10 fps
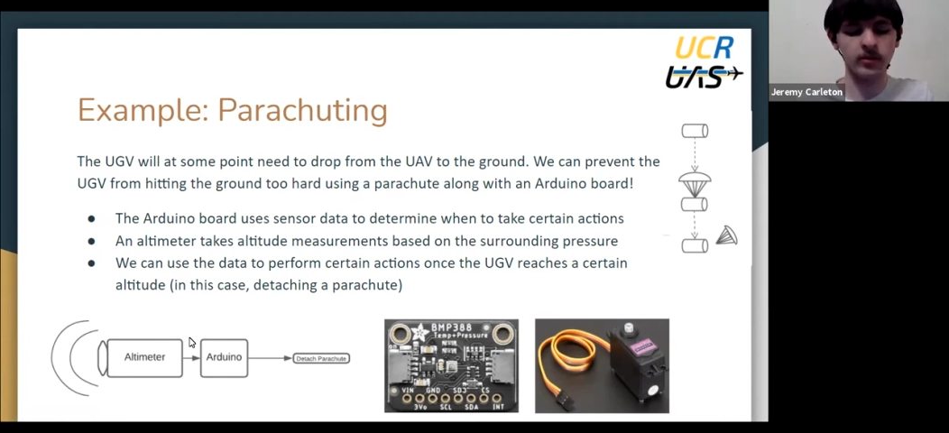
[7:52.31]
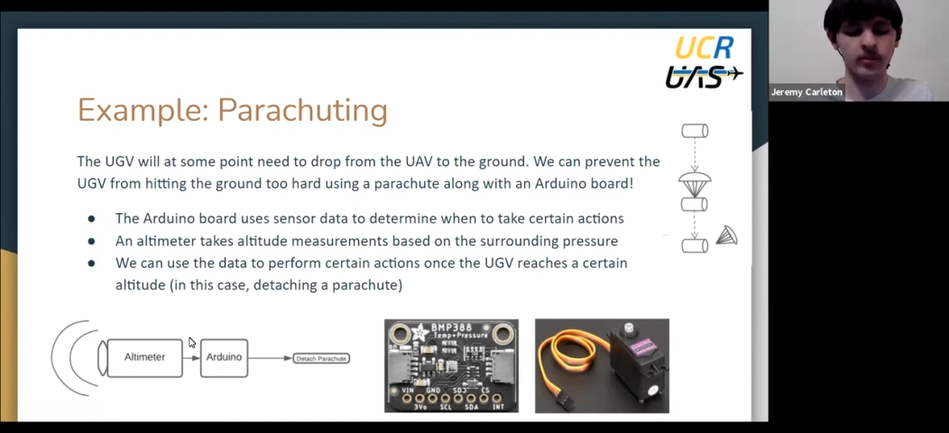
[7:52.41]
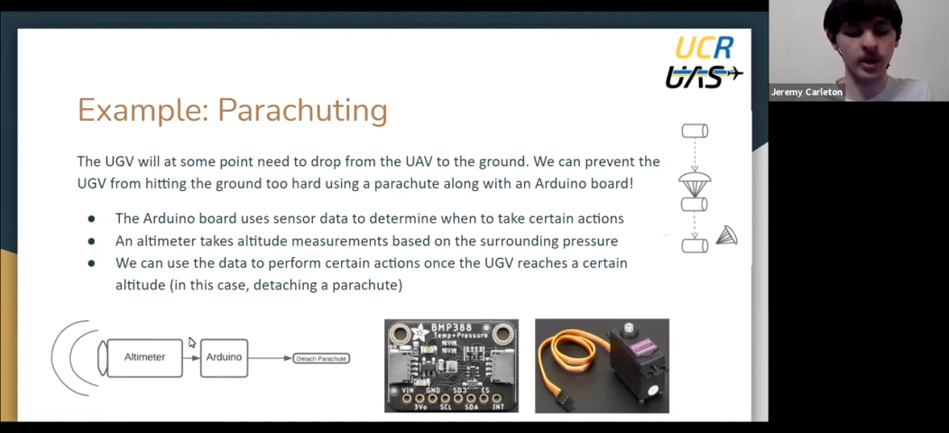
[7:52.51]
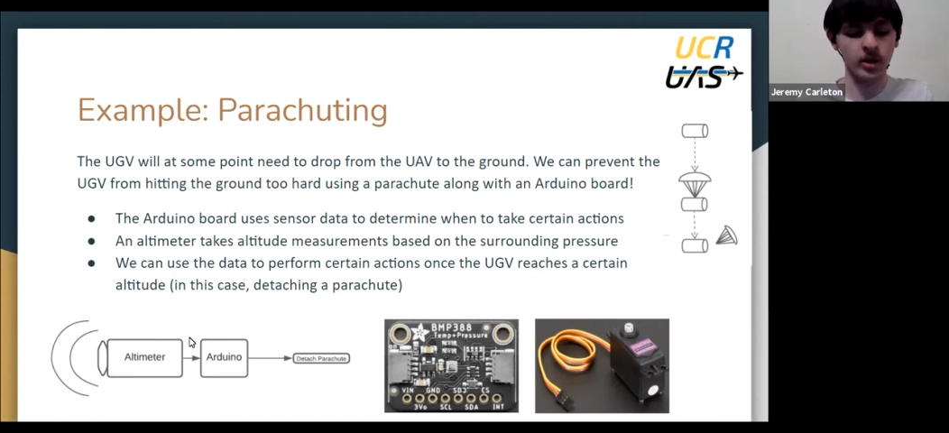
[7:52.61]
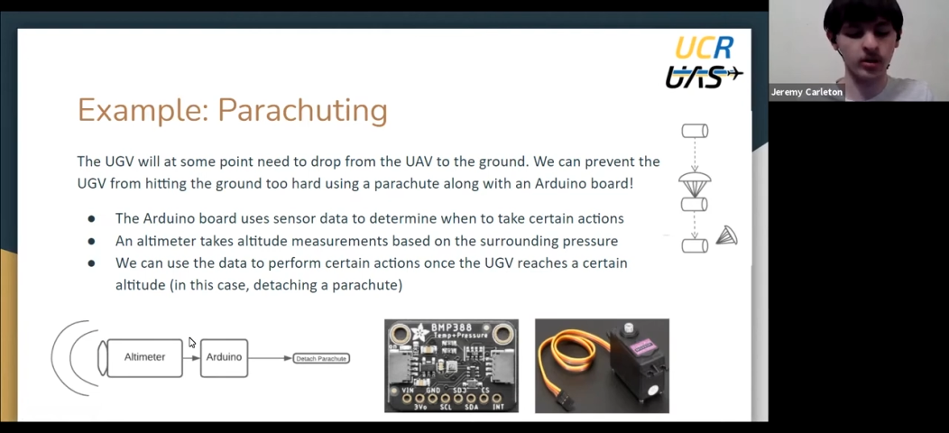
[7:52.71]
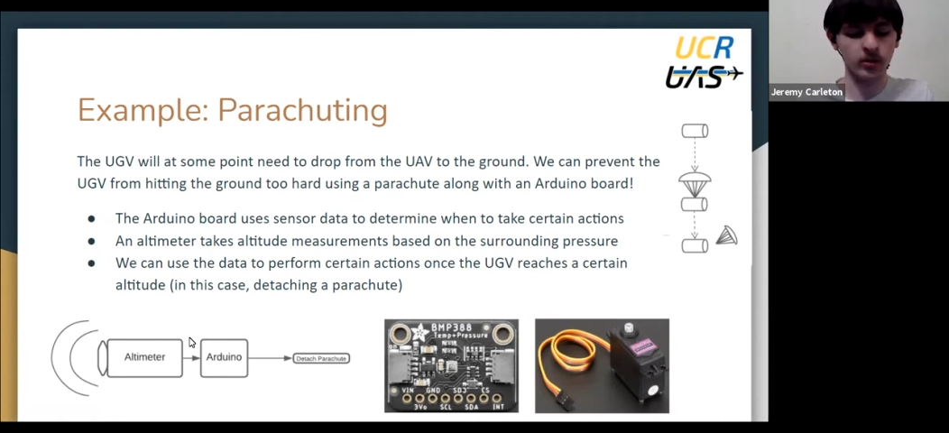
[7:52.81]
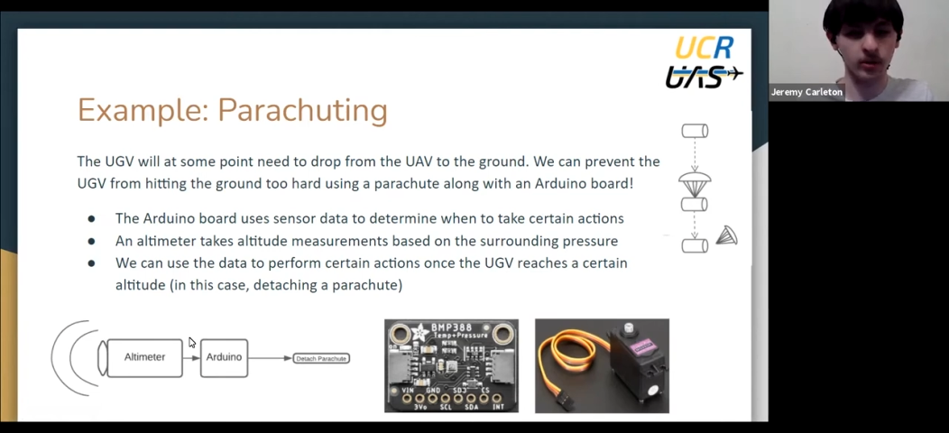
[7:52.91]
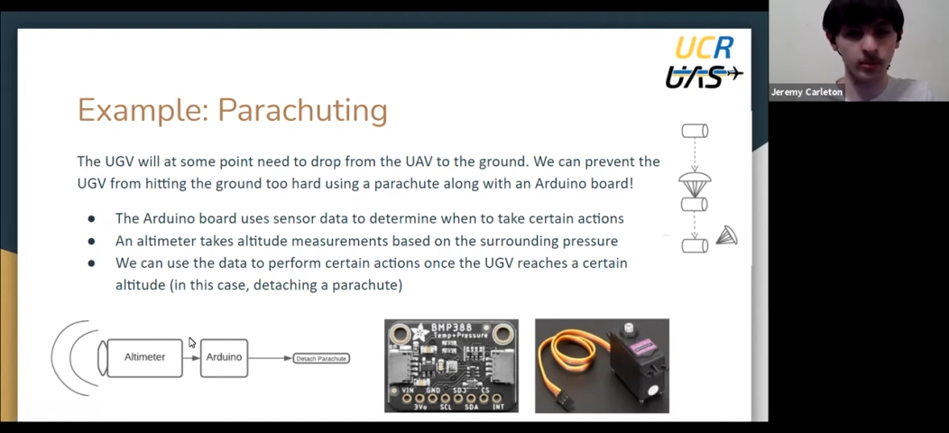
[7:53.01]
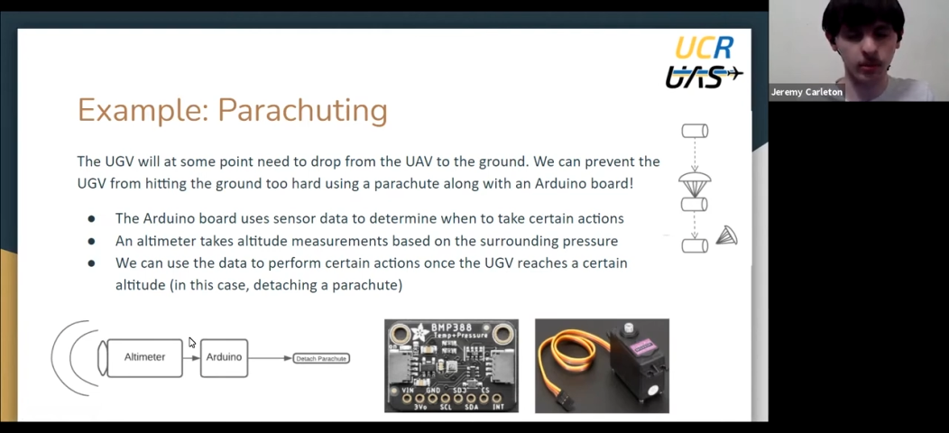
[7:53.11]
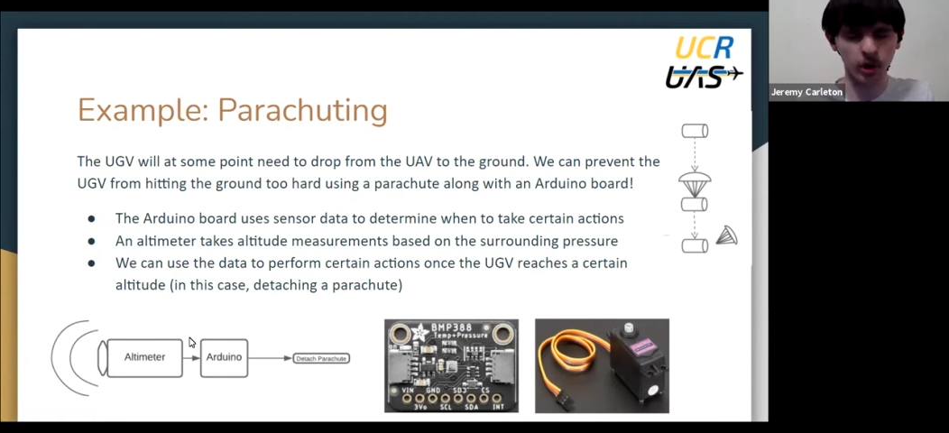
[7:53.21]
information
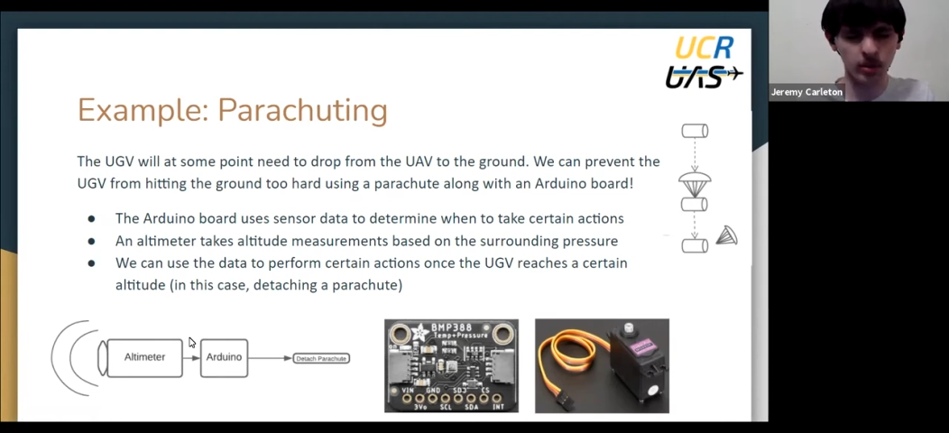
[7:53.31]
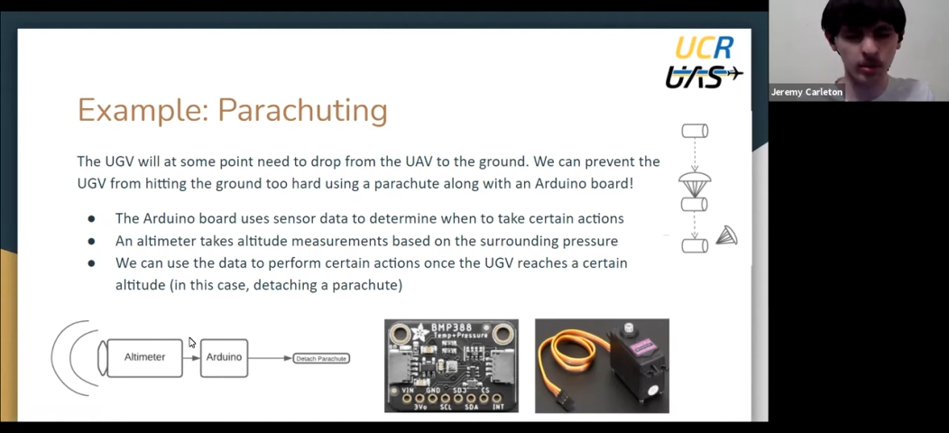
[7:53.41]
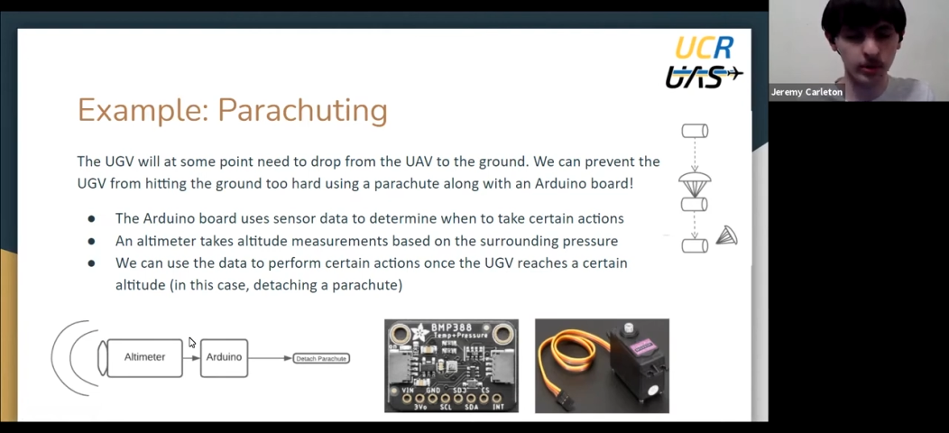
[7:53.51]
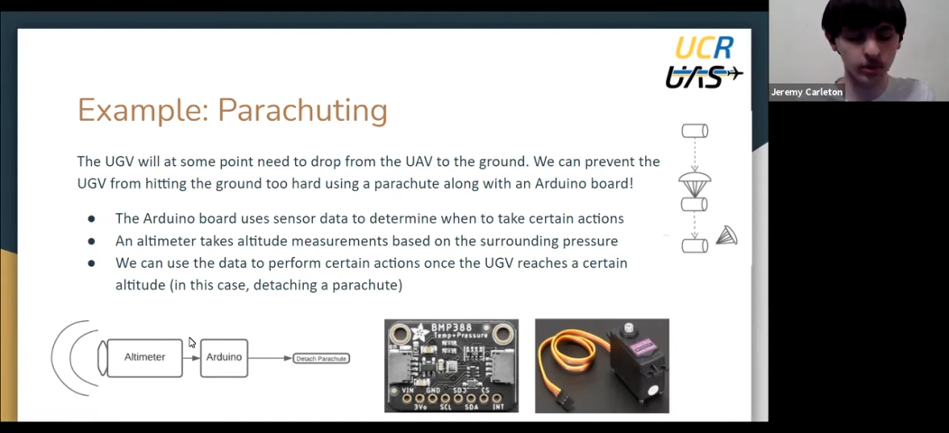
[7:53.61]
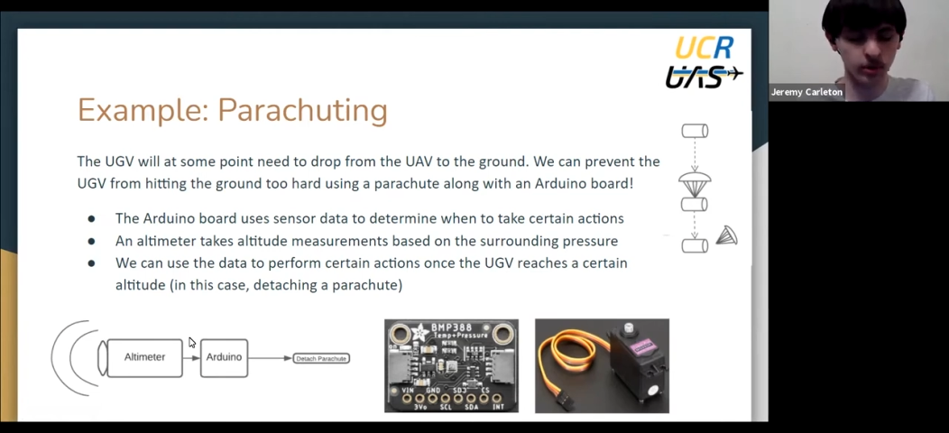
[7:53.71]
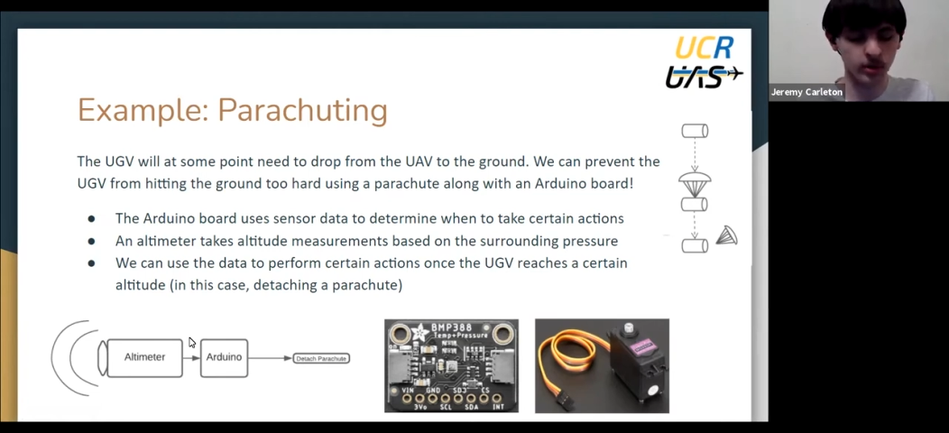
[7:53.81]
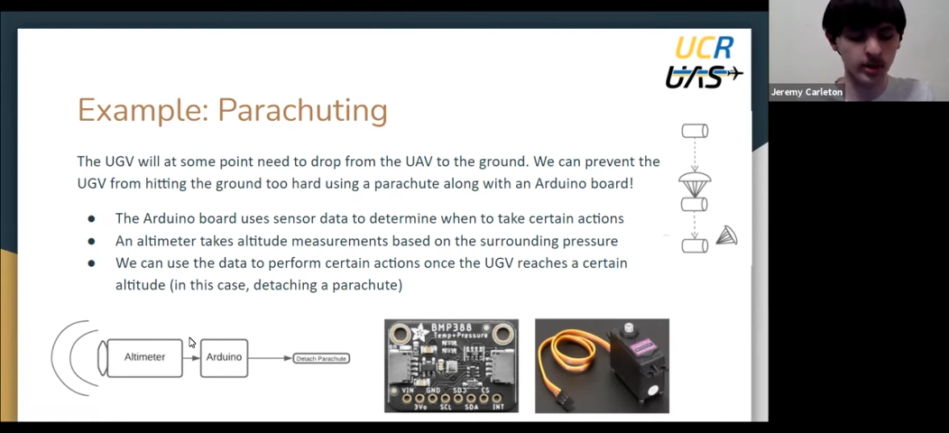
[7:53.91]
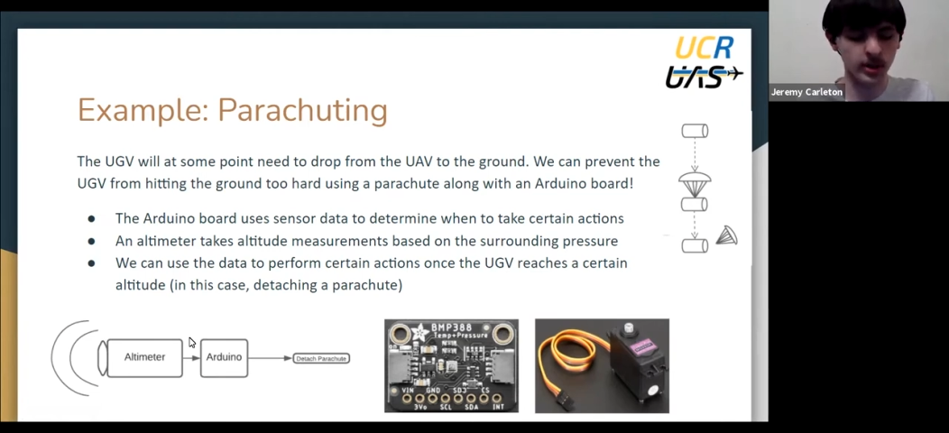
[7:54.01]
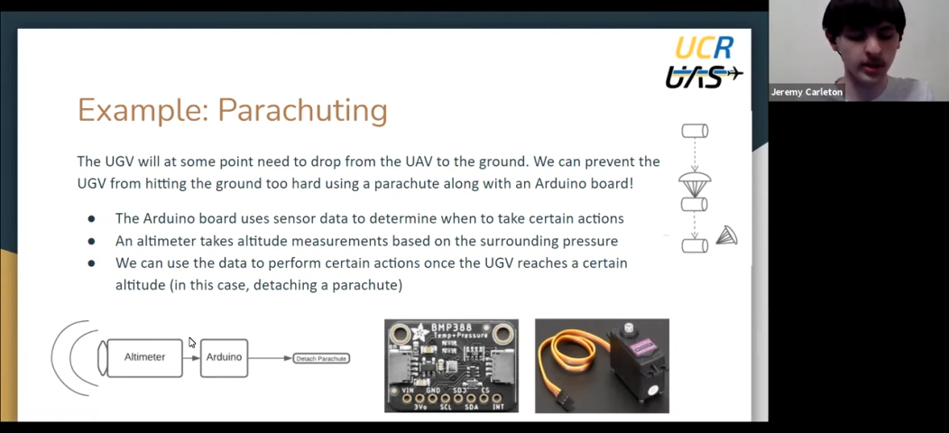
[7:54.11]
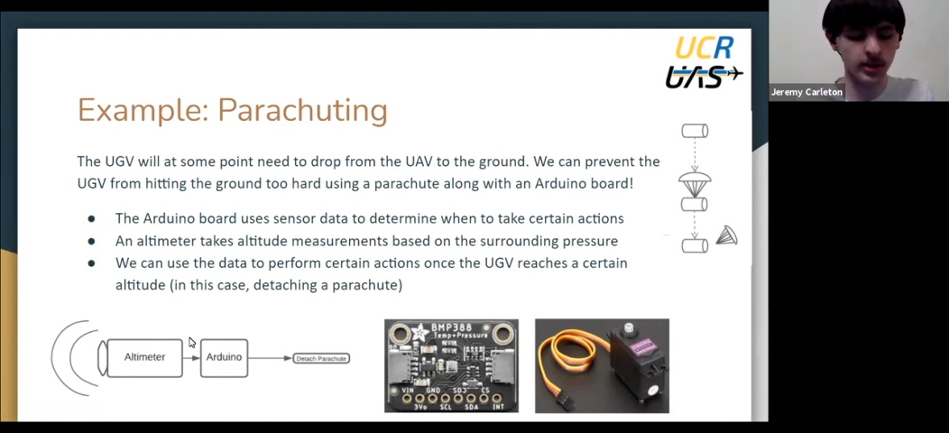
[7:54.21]
from multiple
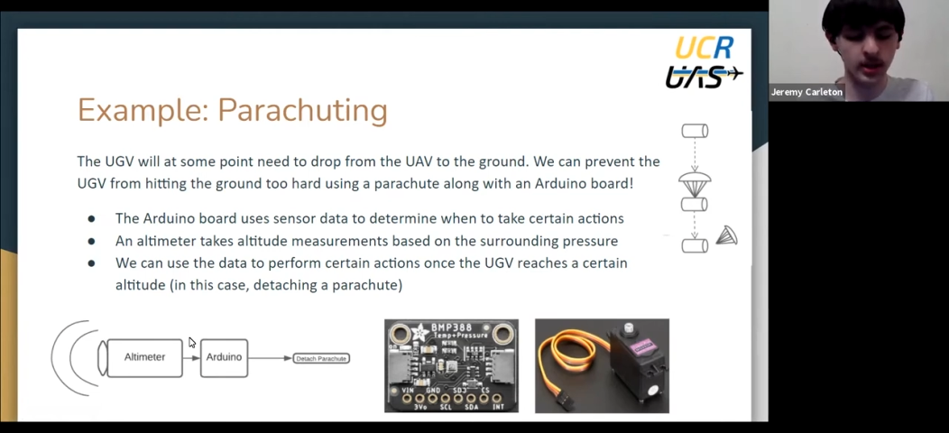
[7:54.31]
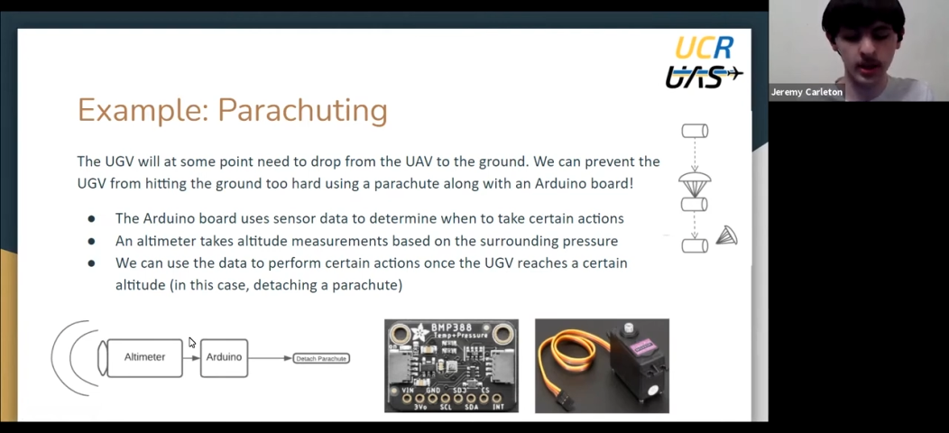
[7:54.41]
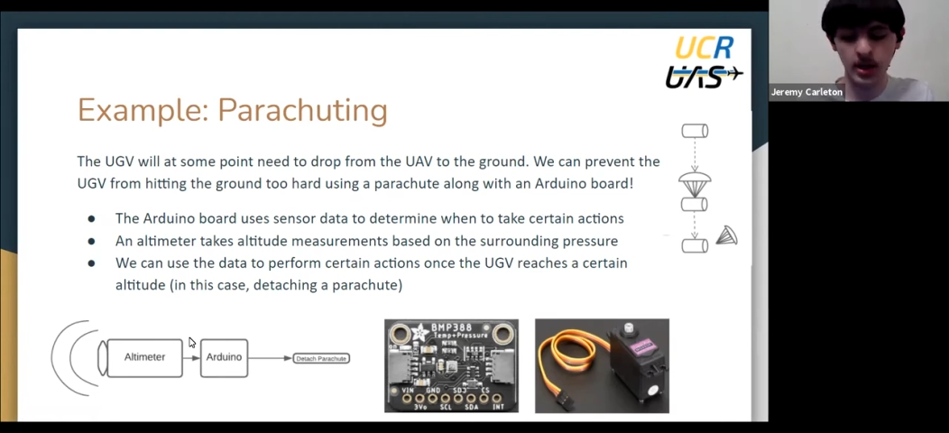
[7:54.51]
sources